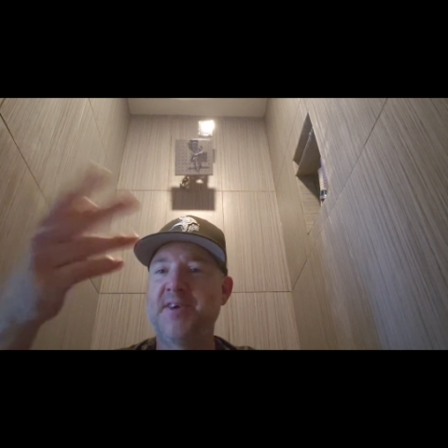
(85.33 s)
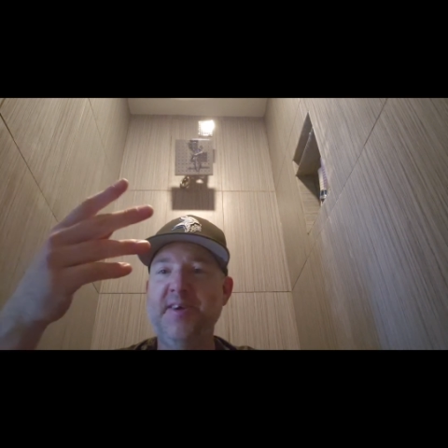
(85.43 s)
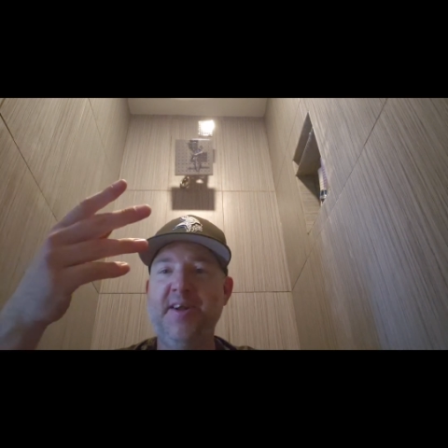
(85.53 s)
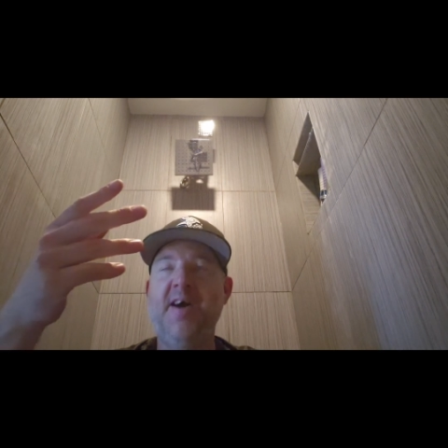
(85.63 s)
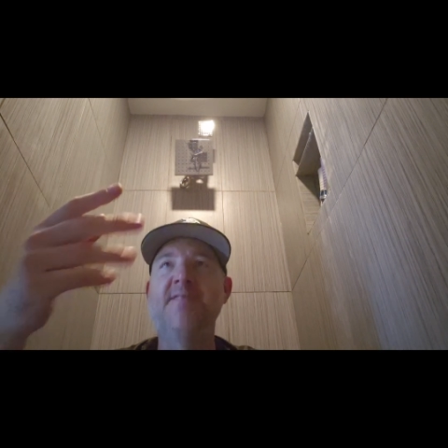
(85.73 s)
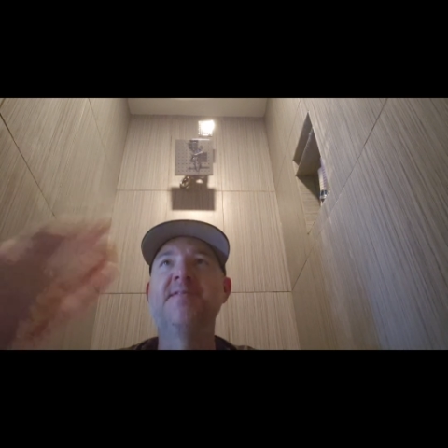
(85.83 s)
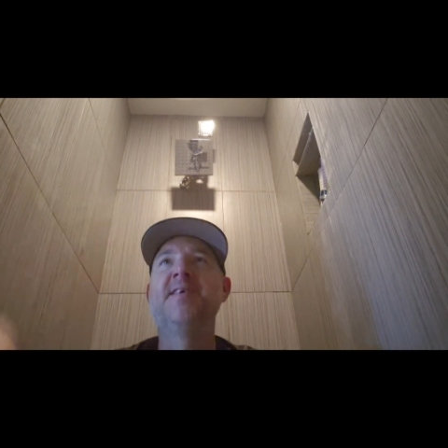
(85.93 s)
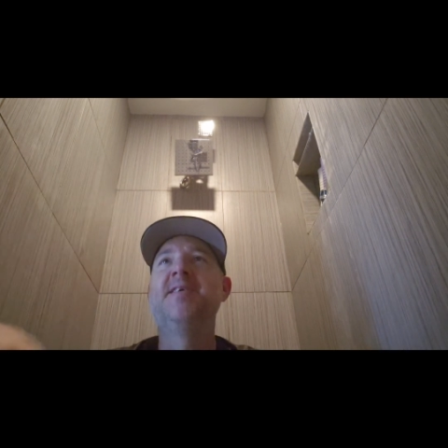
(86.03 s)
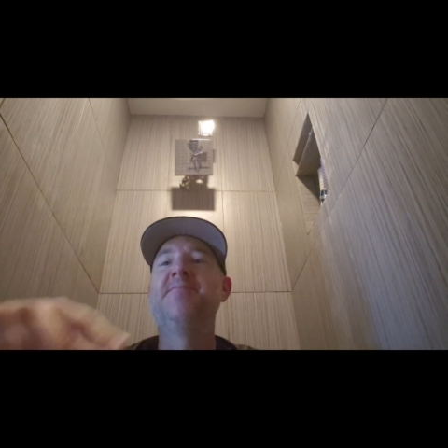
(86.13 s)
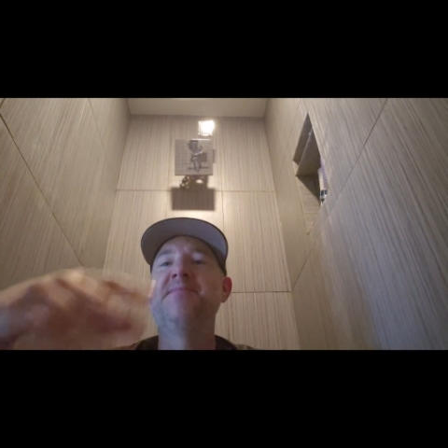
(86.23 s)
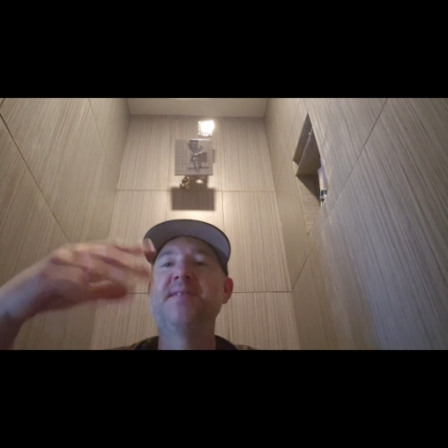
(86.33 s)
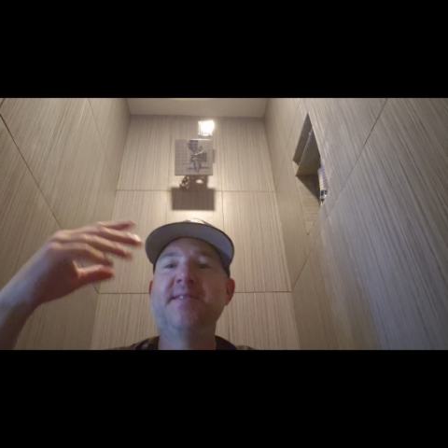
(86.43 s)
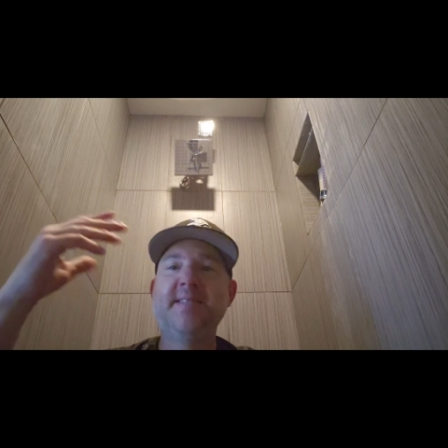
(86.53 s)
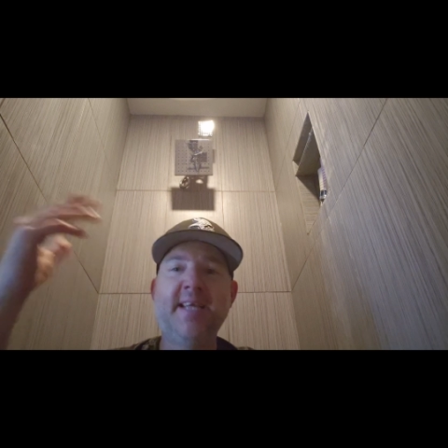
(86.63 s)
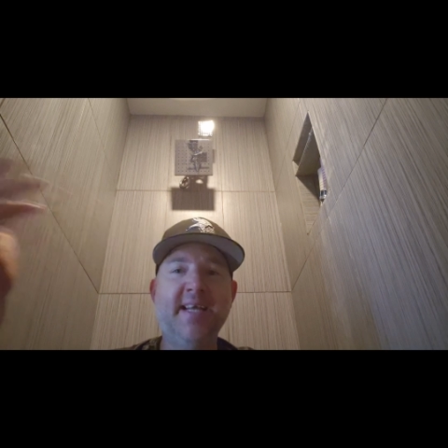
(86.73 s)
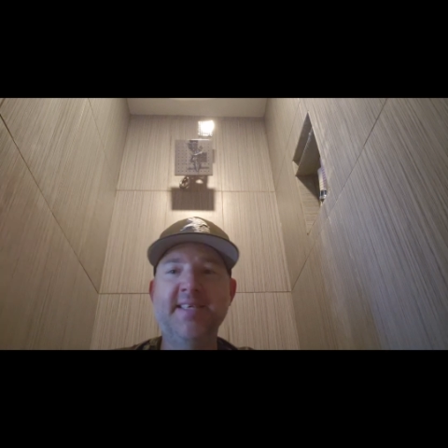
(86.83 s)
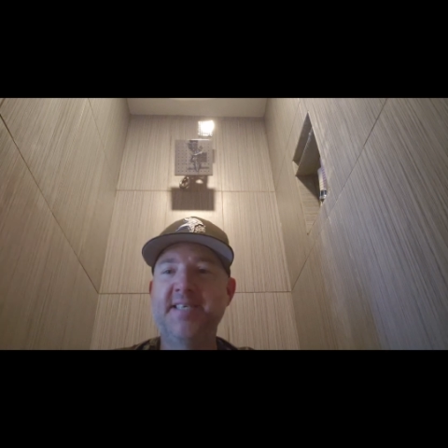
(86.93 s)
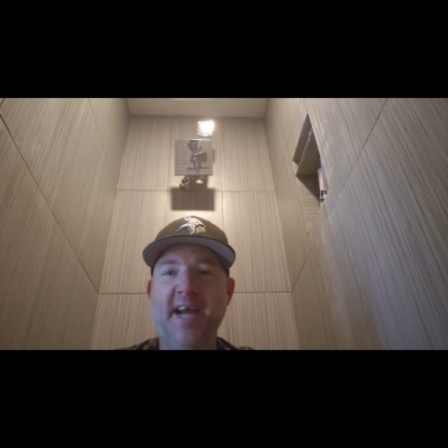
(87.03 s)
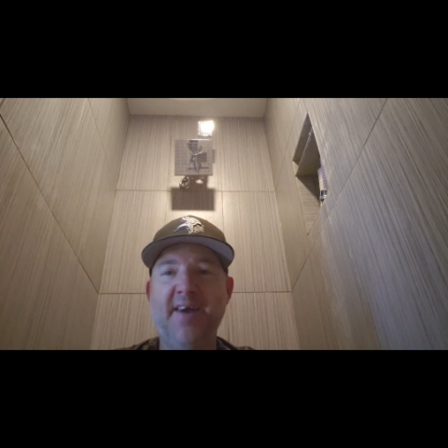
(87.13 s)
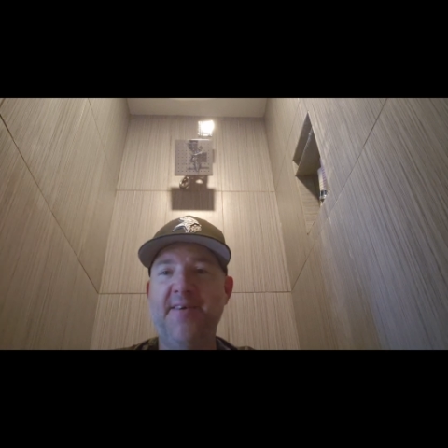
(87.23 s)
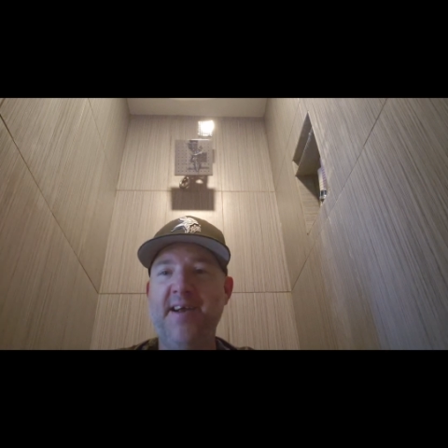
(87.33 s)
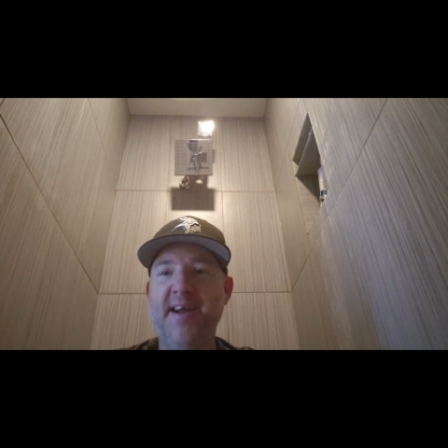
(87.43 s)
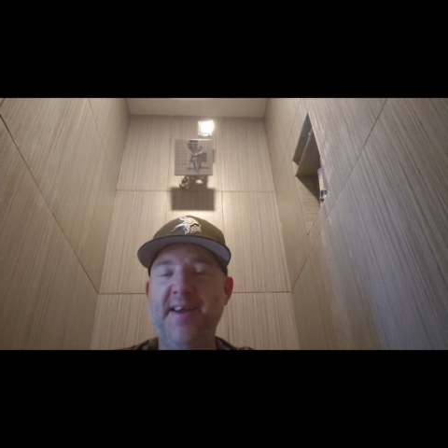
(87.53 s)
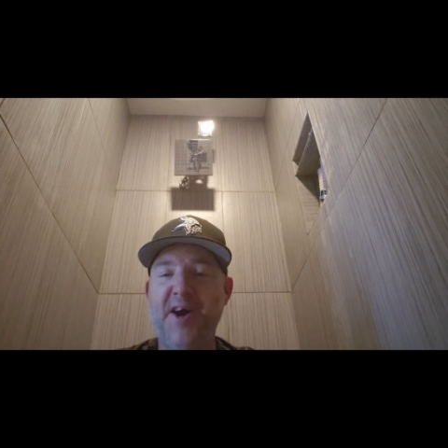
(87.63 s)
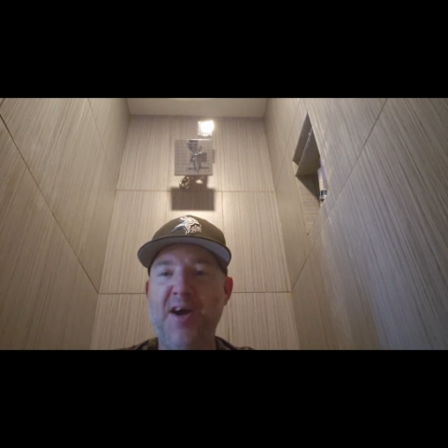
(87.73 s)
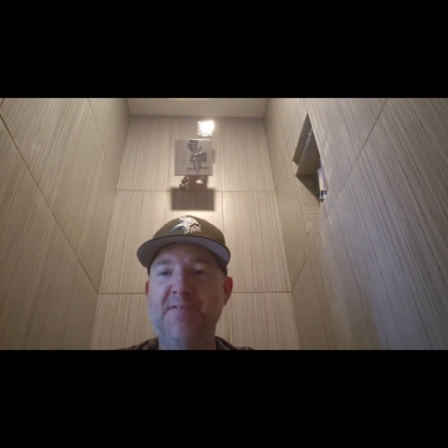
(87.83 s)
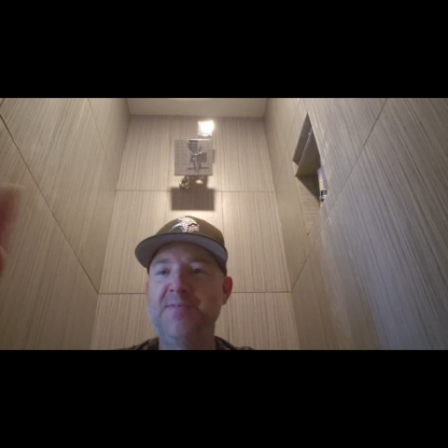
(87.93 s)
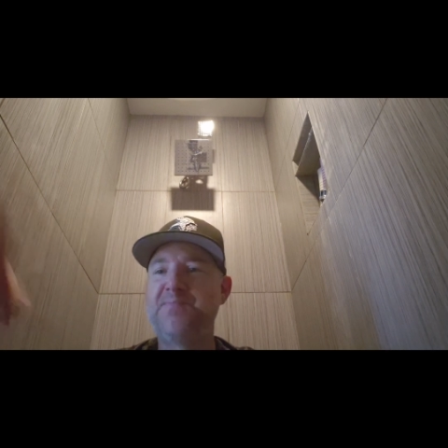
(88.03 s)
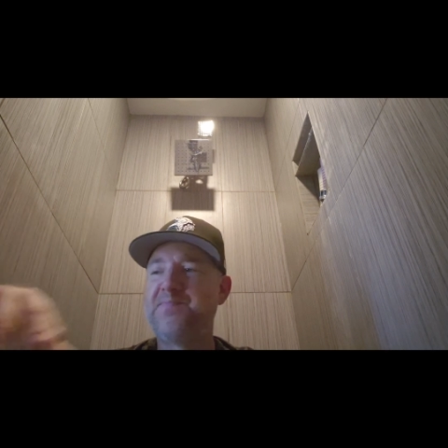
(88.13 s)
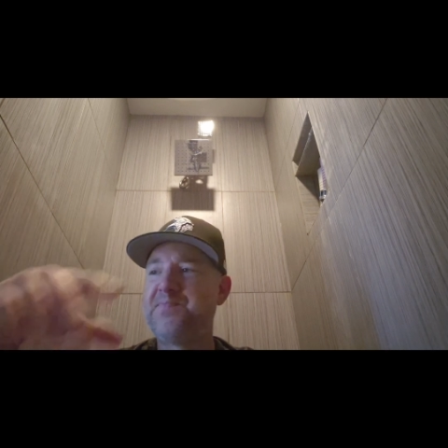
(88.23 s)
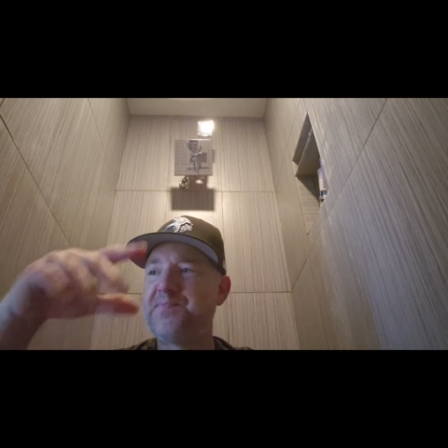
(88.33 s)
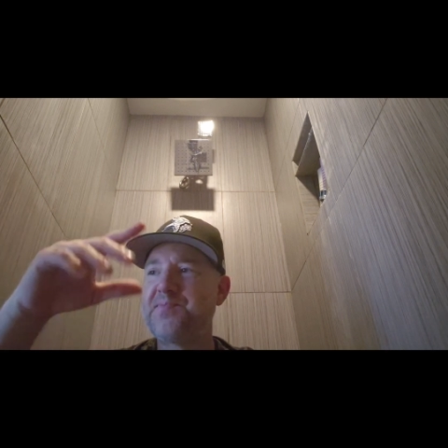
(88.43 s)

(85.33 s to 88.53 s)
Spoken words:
Turn it off. Take the shower head off.